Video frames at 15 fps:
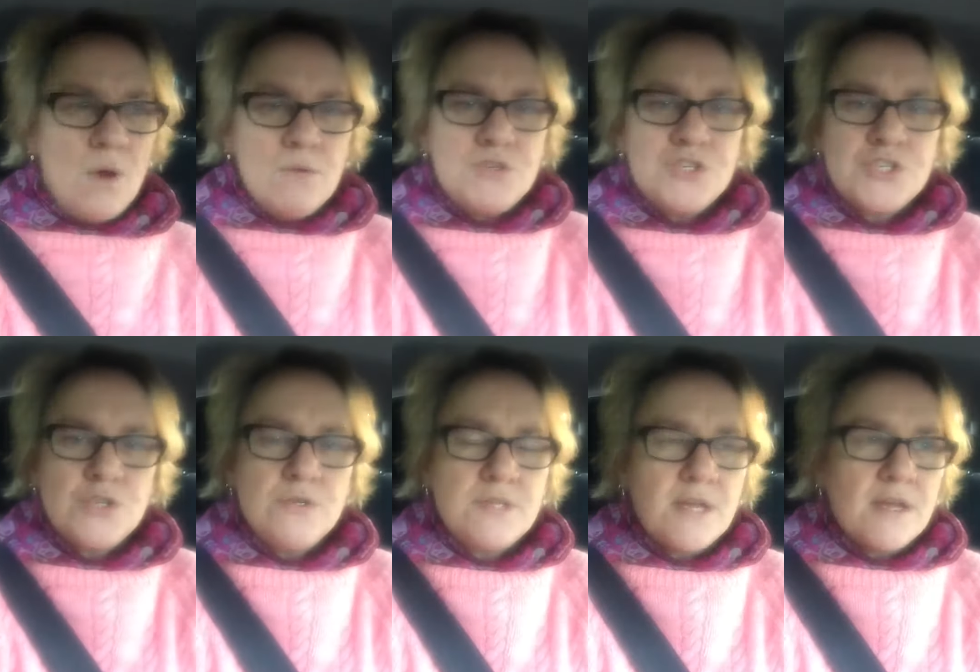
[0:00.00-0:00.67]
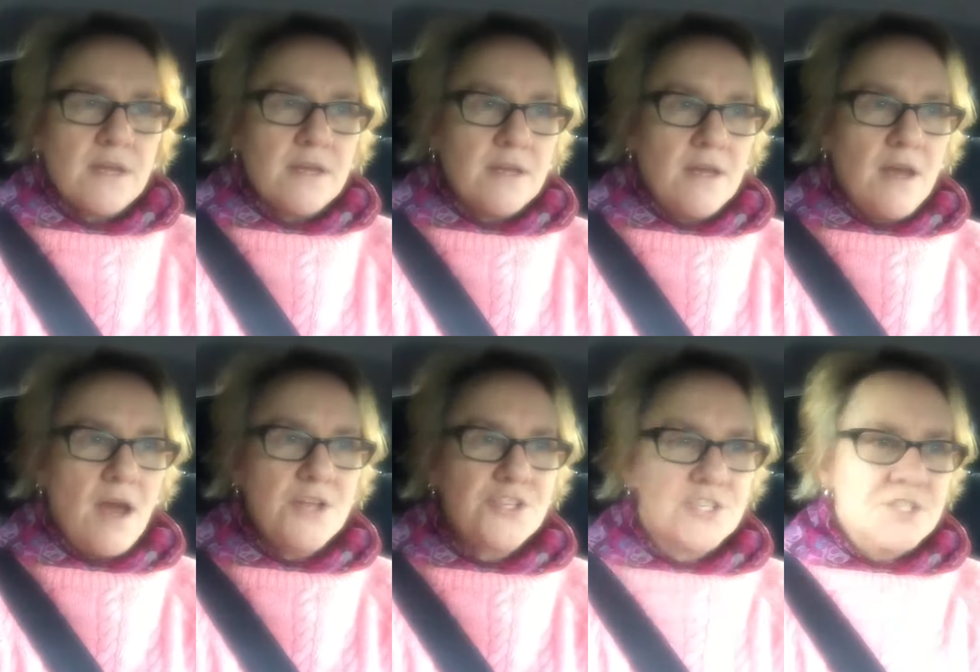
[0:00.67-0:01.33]
would you do that?
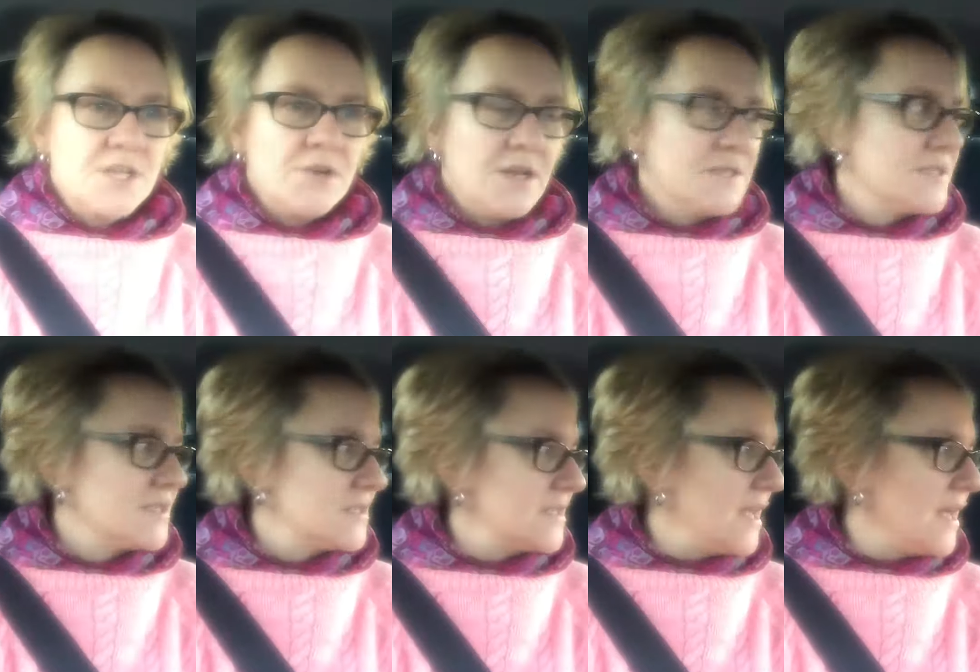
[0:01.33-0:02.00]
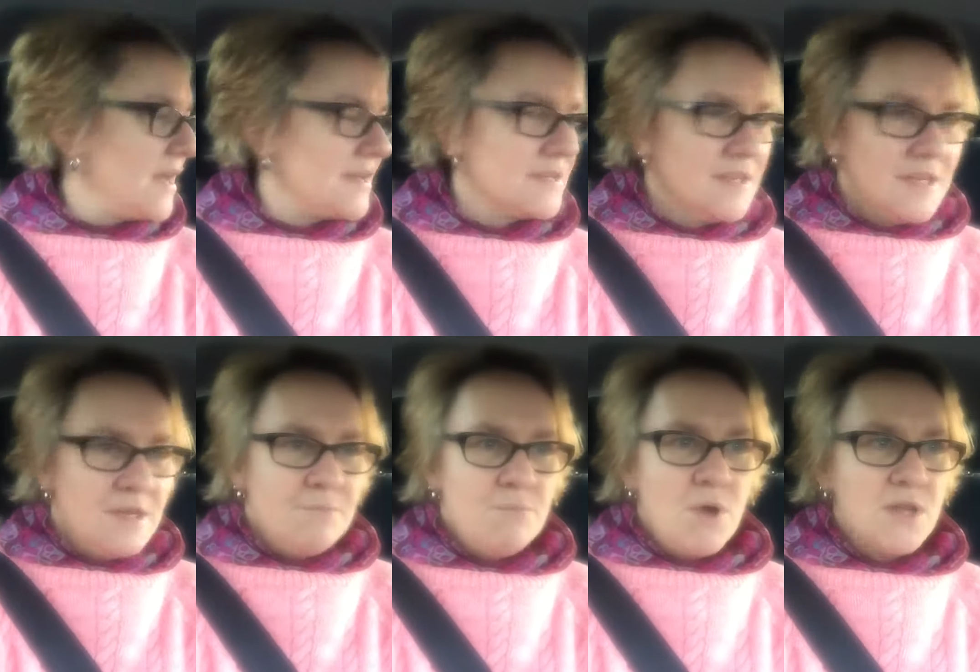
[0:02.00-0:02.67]
I just don't understand.
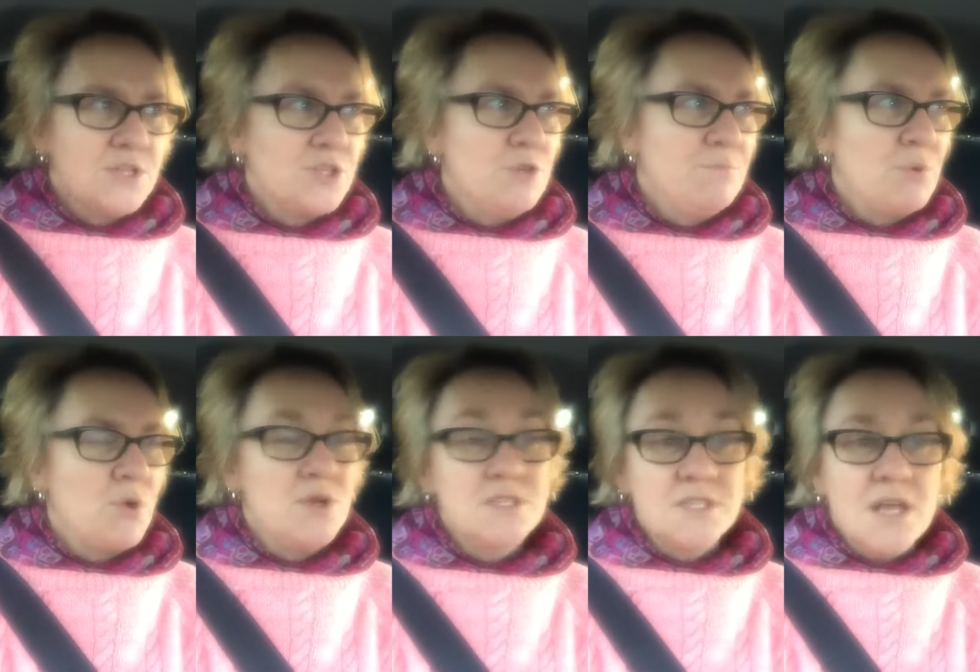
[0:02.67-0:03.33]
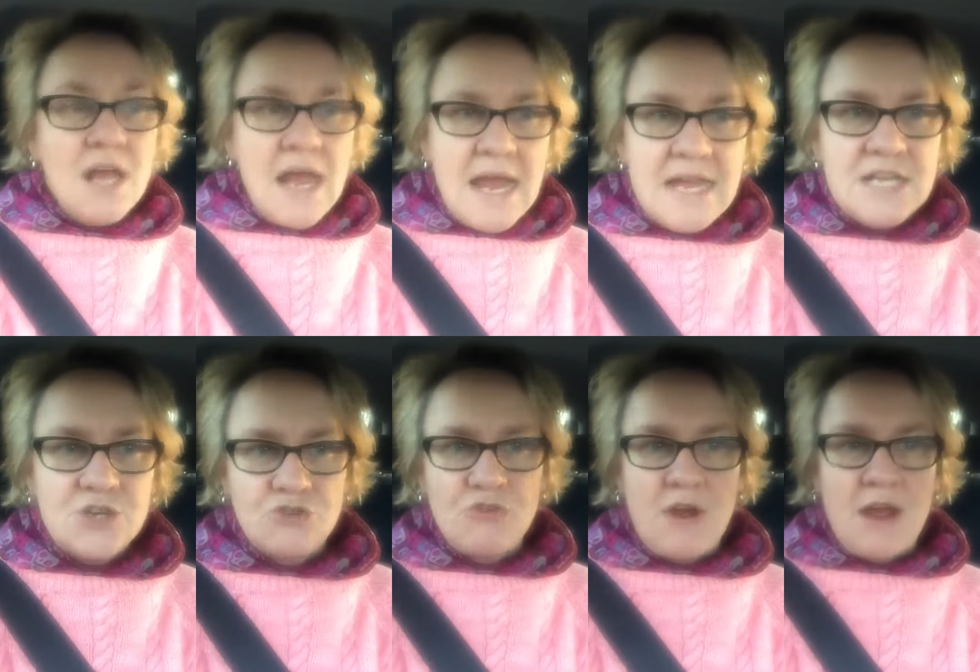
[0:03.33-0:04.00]
My two boys
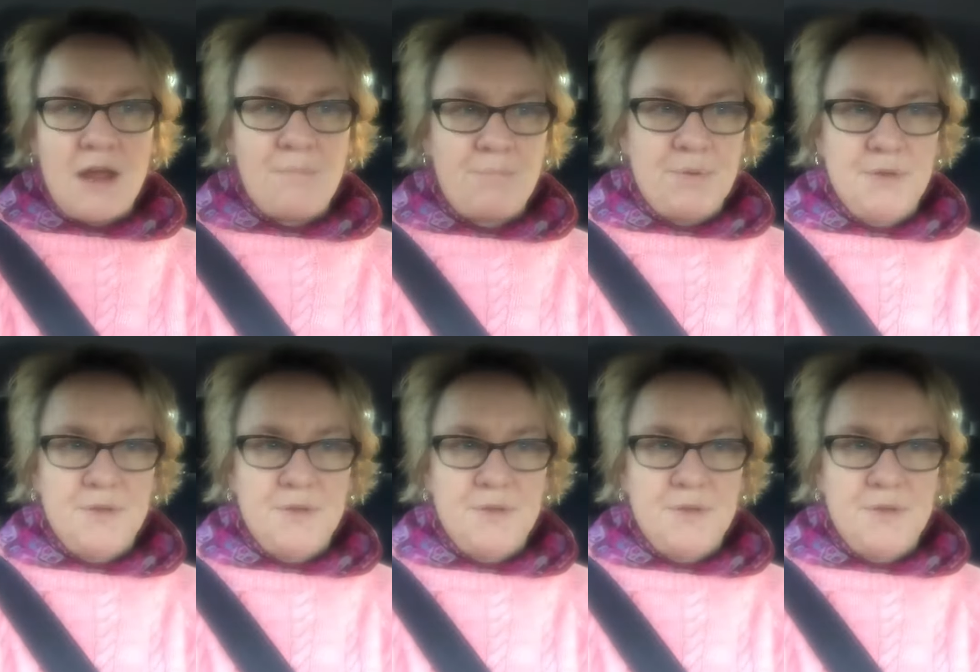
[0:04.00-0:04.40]
eat crap,